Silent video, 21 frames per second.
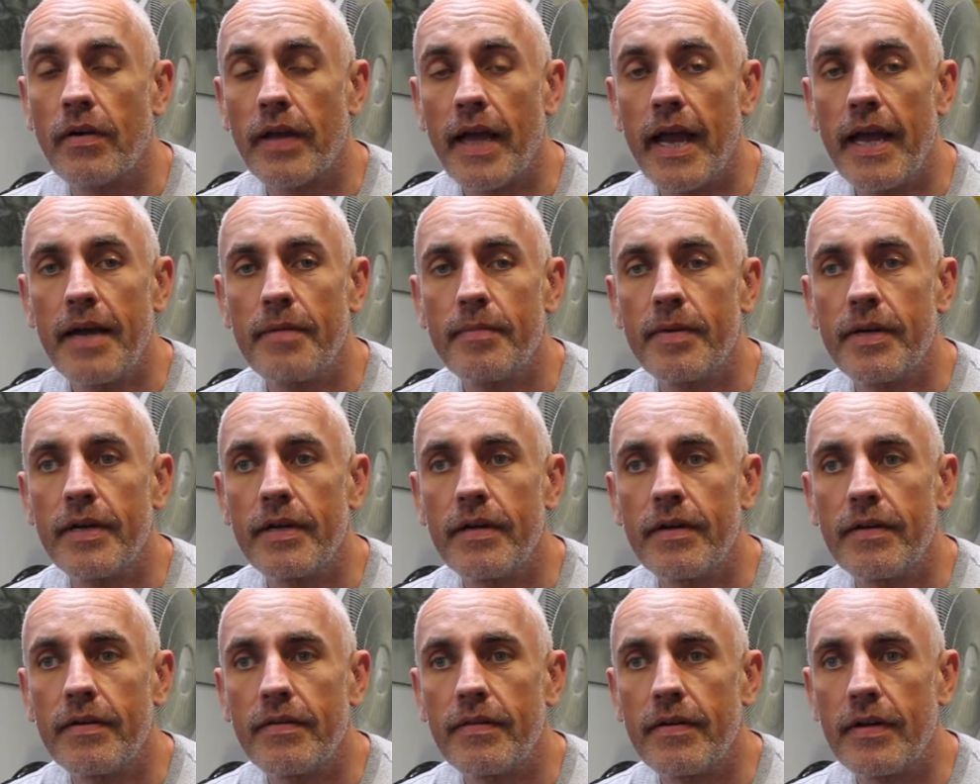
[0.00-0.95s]
okay, I'm a
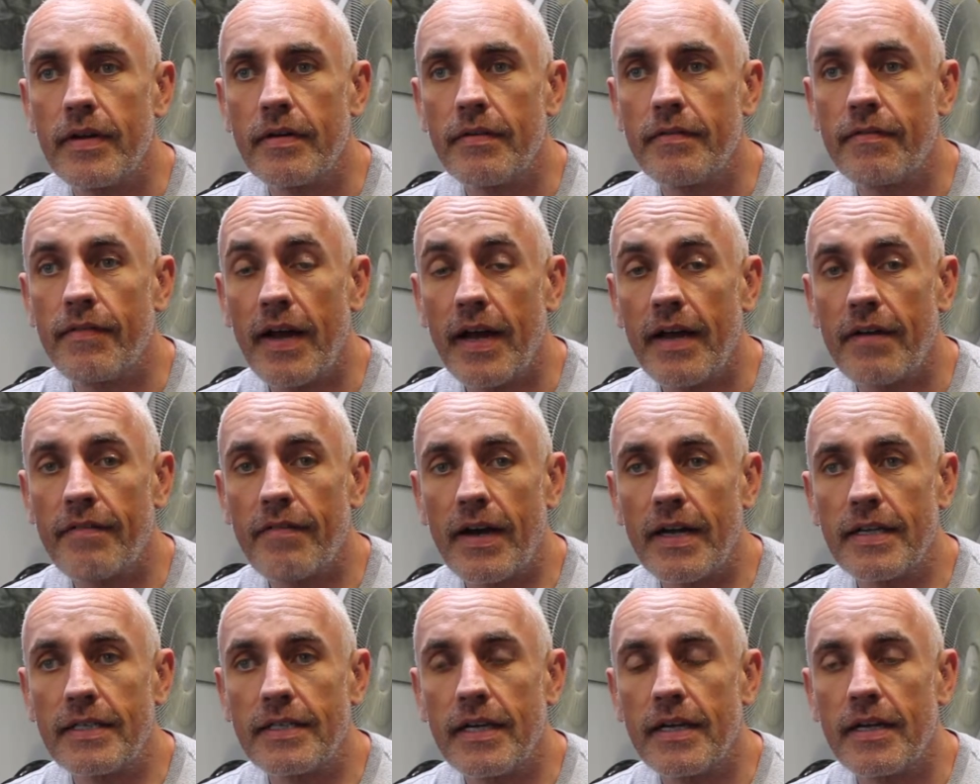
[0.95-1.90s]

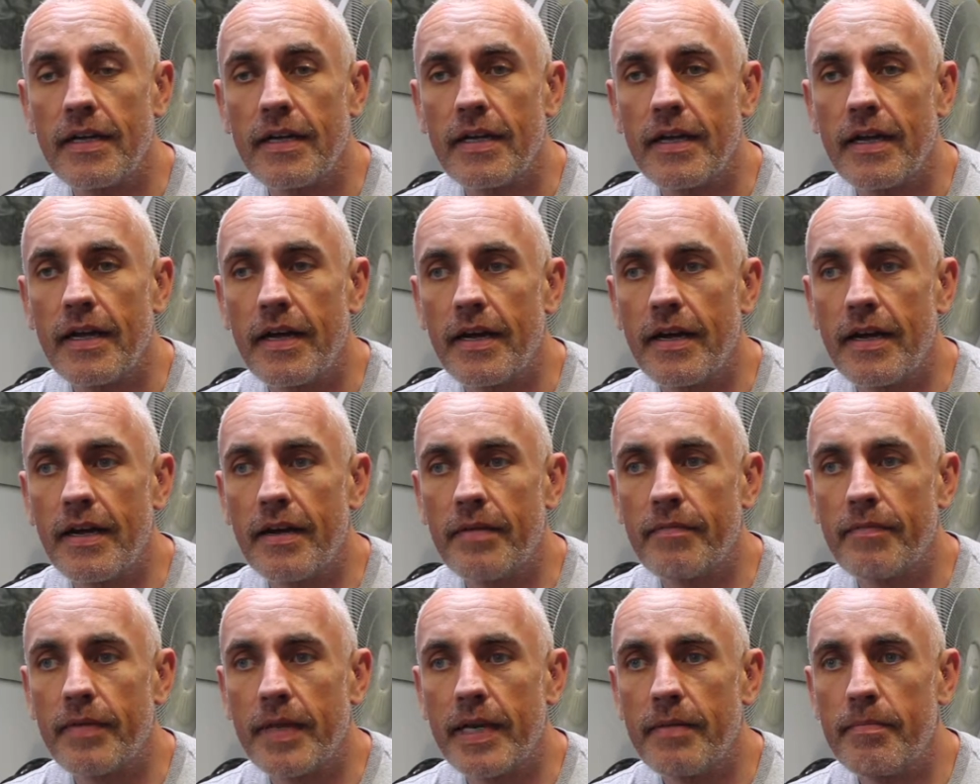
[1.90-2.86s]
firefighter. Um,
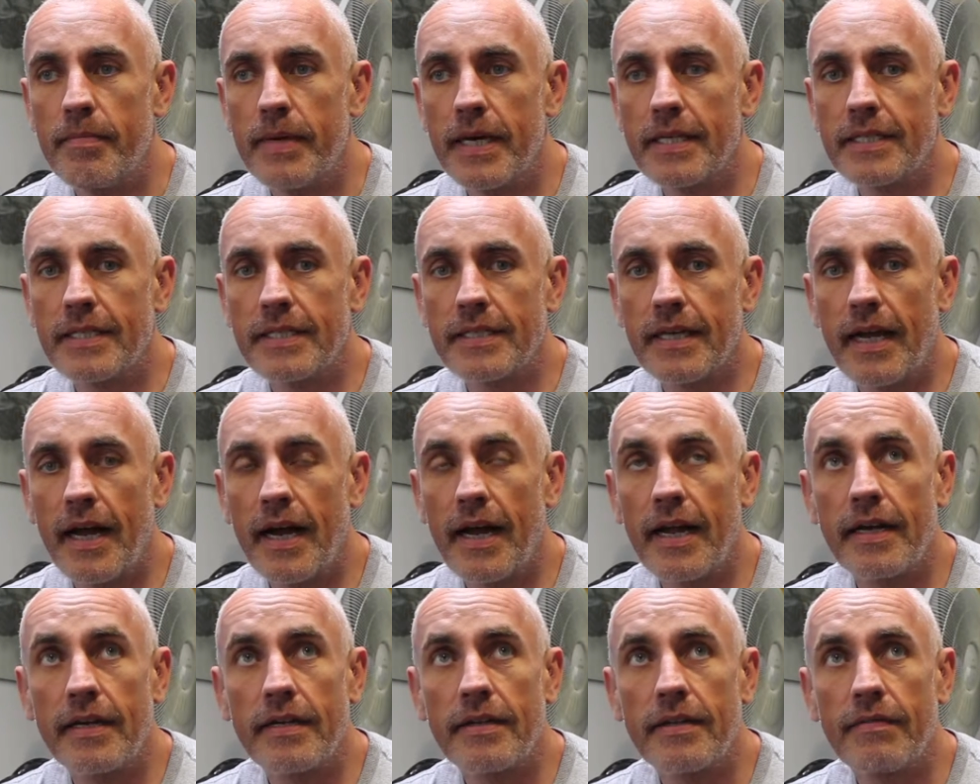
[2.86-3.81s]
been in
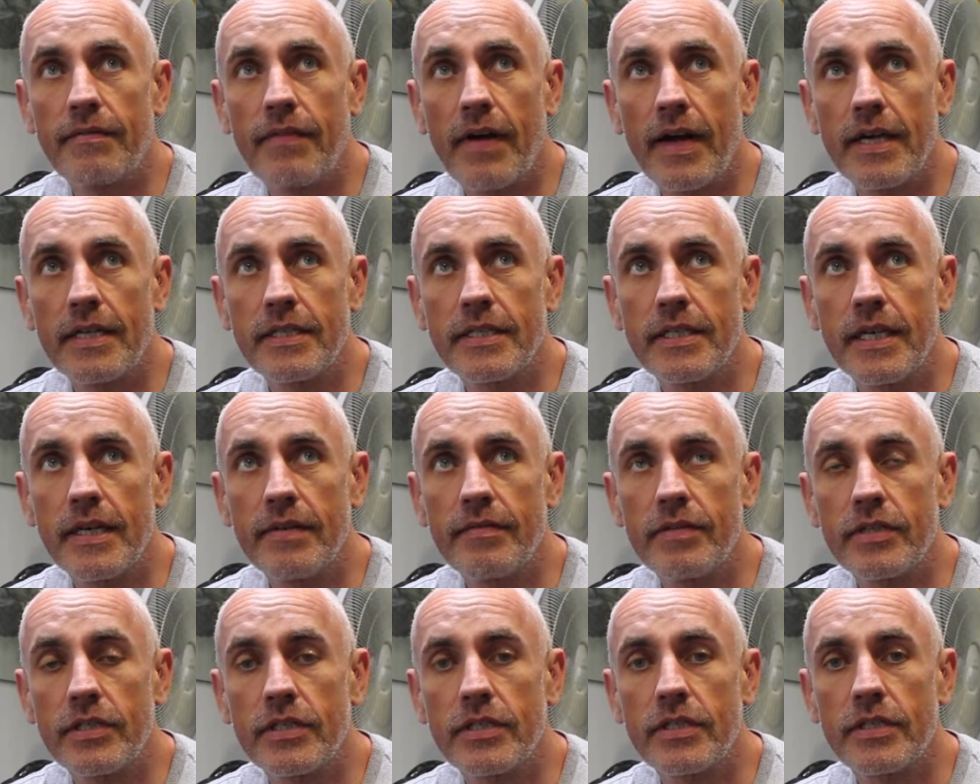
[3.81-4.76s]
Merseyside Fire
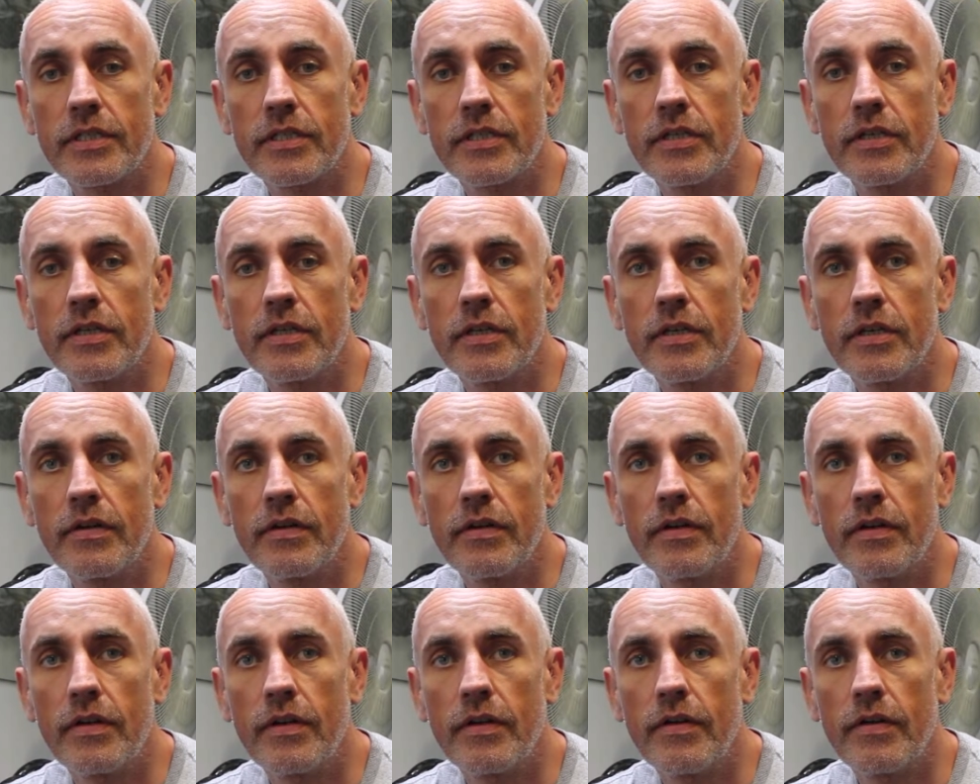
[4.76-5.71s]
Service
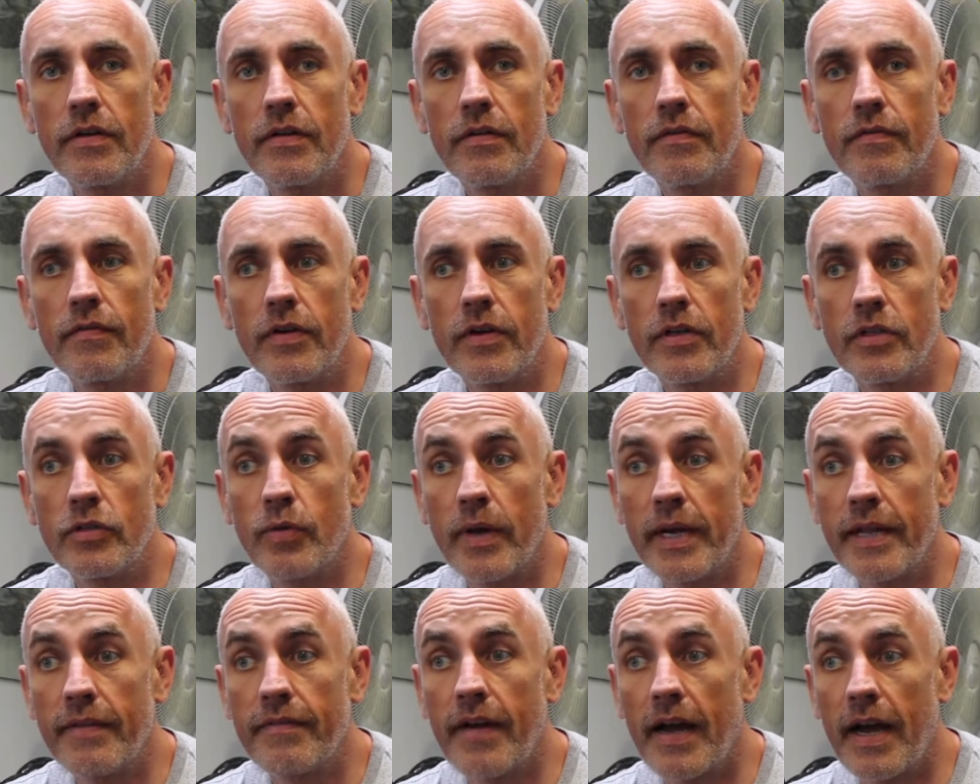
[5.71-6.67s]
for
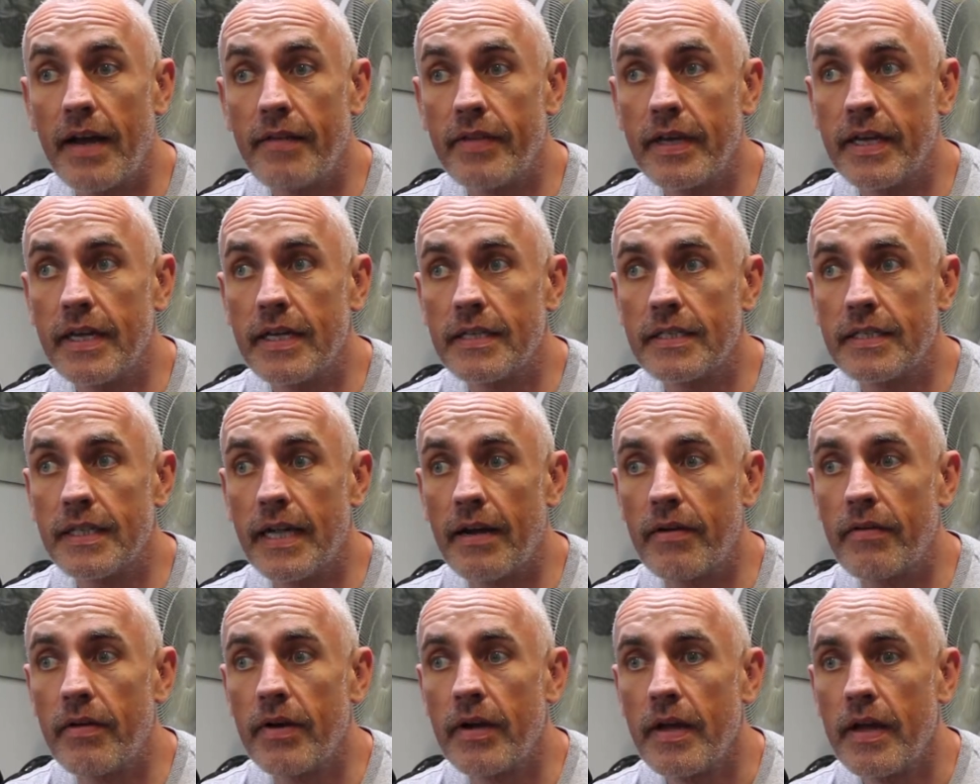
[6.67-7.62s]
25 years now.